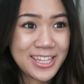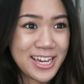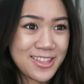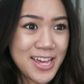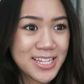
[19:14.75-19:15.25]

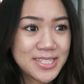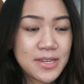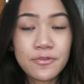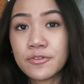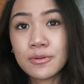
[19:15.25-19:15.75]
Yeah, that is
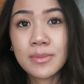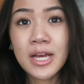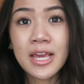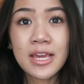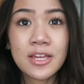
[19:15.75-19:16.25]
it for
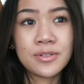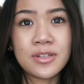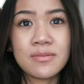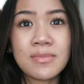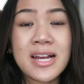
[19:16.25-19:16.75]
my
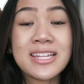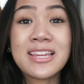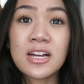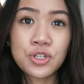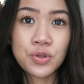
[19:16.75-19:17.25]

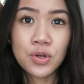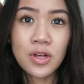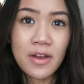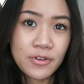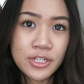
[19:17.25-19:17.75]

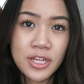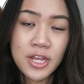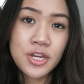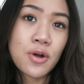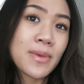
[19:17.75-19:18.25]
natural
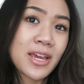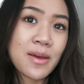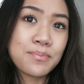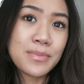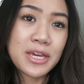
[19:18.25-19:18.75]
everyday no
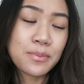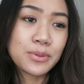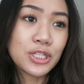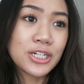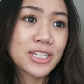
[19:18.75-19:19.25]
makeup
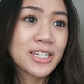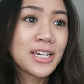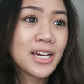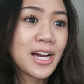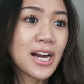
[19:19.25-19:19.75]
look.
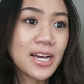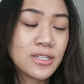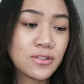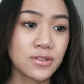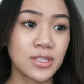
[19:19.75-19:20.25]
I
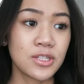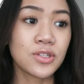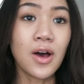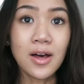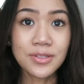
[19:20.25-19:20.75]
use
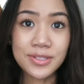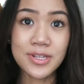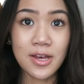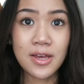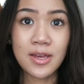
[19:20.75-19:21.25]
this all the
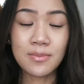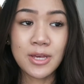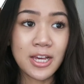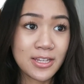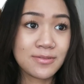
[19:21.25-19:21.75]
time.
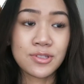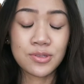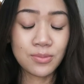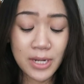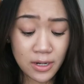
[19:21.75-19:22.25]
I
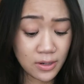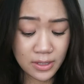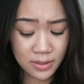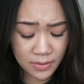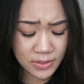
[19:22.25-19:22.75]
swear
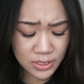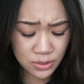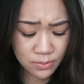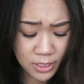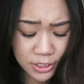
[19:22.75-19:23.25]
I love this
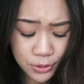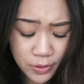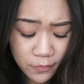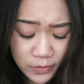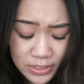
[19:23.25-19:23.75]
so much.
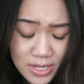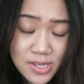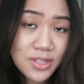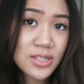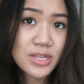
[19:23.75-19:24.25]
If it's
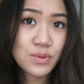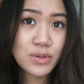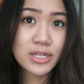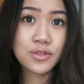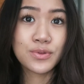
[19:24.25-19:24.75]
anything that you
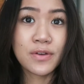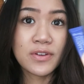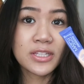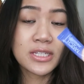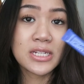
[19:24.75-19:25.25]
need, you
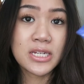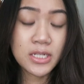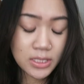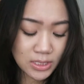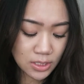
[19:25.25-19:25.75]
definitely need
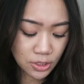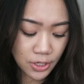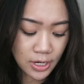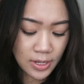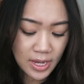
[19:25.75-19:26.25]

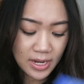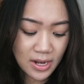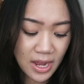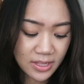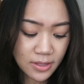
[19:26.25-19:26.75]
concealer
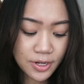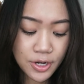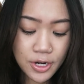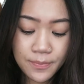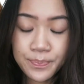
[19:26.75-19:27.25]
and
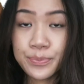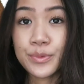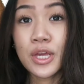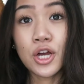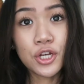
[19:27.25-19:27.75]
highlighter,
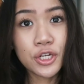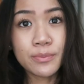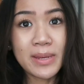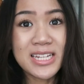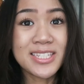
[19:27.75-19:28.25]
a
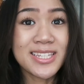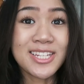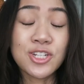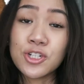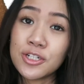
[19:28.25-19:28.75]
good base,
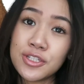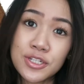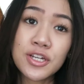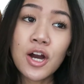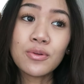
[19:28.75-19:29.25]
and you're good
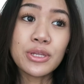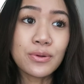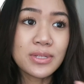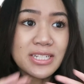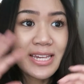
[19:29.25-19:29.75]
to go. You
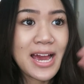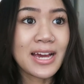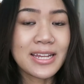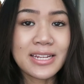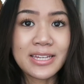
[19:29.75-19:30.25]
don't need to
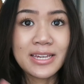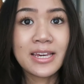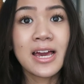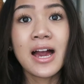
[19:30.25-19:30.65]
add any